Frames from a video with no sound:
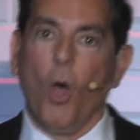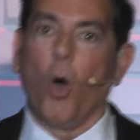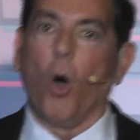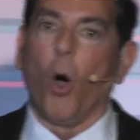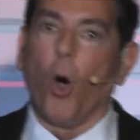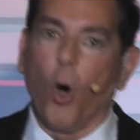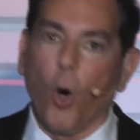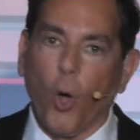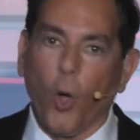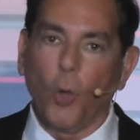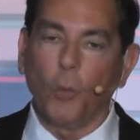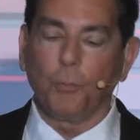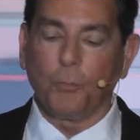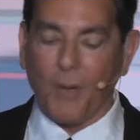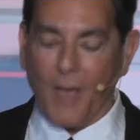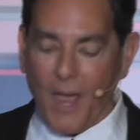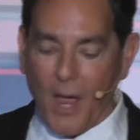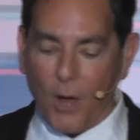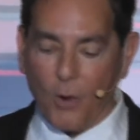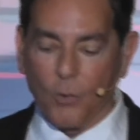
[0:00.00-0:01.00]
All
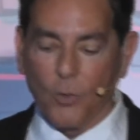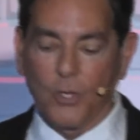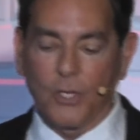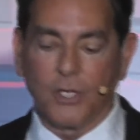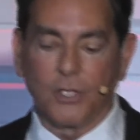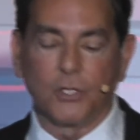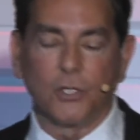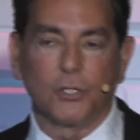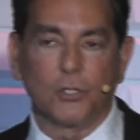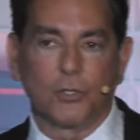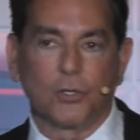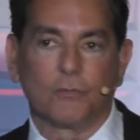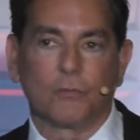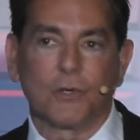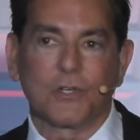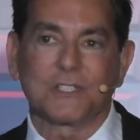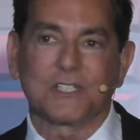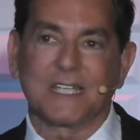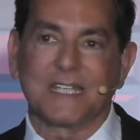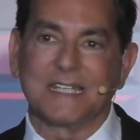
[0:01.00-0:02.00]
power in the
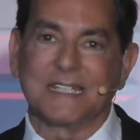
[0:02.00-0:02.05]
universe